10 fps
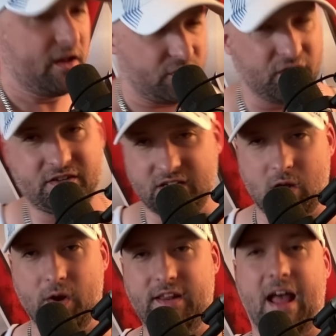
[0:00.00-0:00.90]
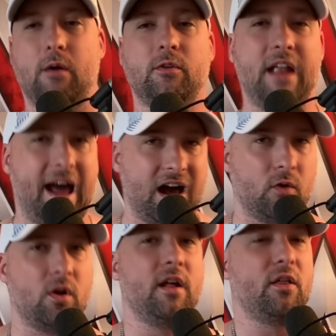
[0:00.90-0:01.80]
this is going down
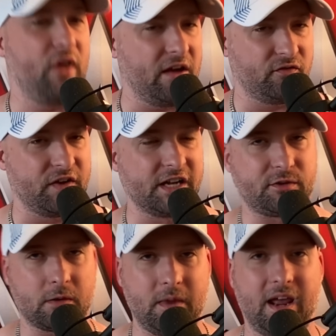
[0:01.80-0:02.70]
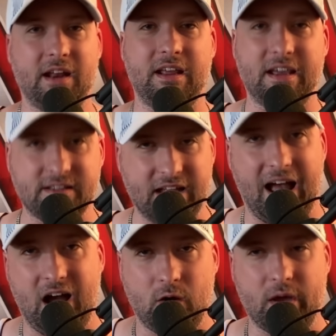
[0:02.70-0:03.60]
now. That Vince McMahon is
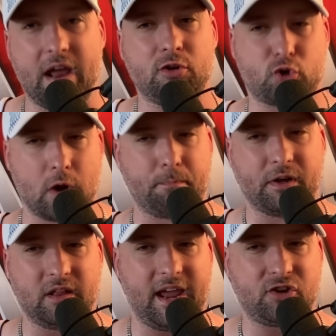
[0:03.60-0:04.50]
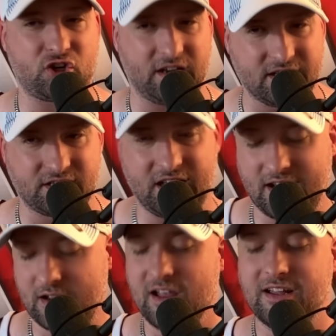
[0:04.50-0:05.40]
out and Triple H is
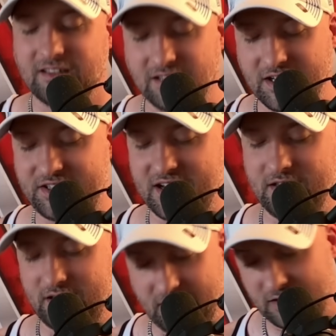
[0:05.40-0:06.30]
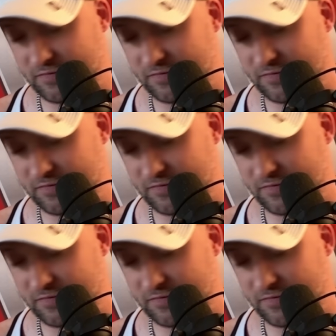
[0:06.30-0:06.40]
in. Listen to this,